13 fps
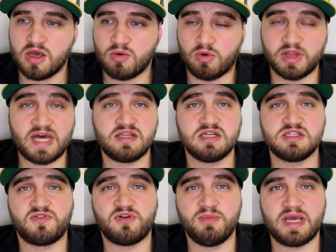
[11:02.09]
Well, that does
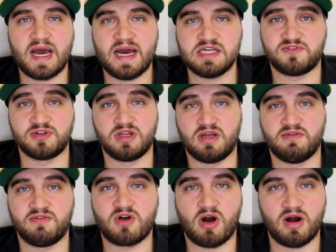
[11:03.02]
it for me, guys, for the
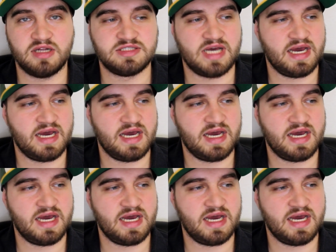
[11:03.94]
love of cards.